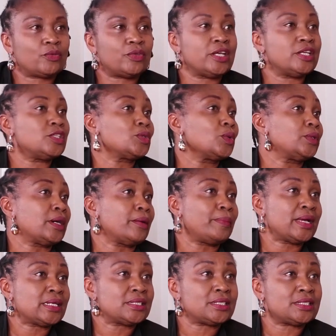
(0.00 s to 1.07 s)
uh, of the installed
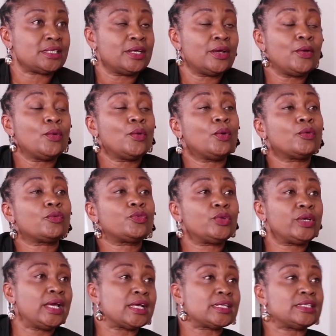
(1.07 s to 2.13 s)
capacity of
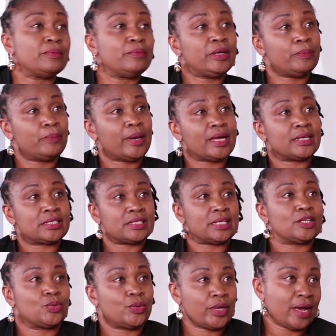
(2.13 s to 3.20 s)
three assembly plants
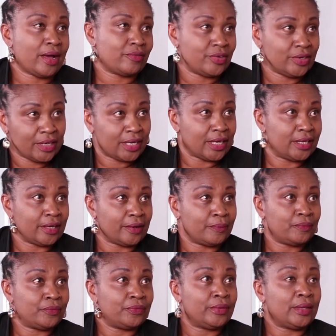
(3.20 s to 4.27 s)
that we have in Kenya.
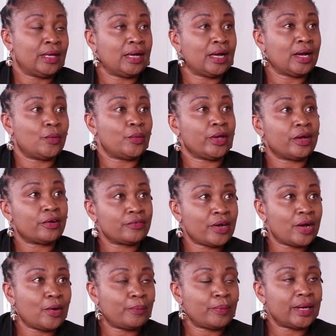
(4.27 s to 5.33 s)
Uh, we have
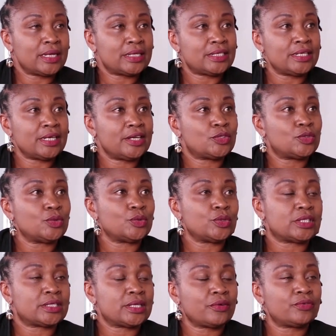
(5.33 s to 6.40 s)
our plant here in
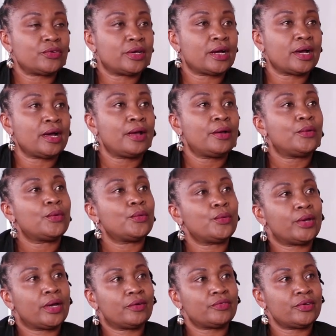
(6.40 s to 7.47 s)
East Africa,
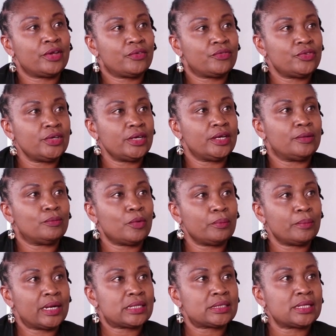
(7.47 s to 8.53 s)
we have AVA in
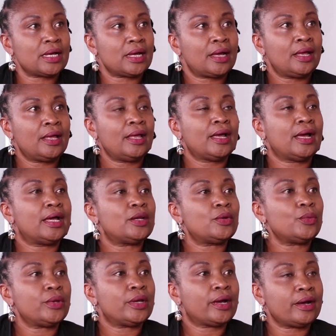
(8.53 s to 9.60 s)
Mombasa, and
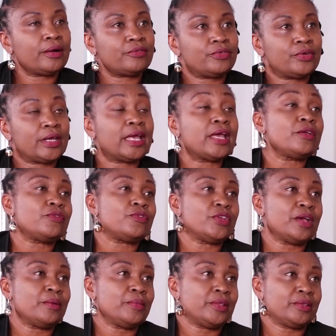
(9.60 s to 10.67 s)
we have a
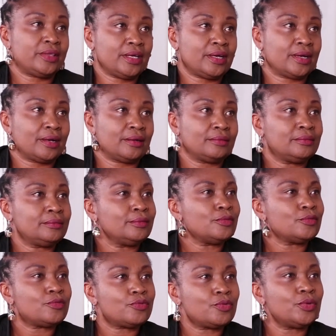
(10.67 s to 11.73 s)
KVM in Thika,
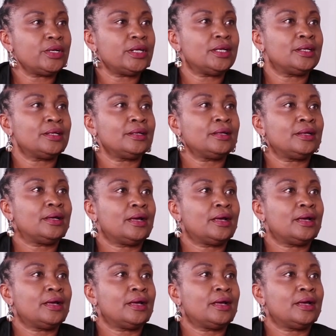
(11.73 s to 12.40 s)
mm. fully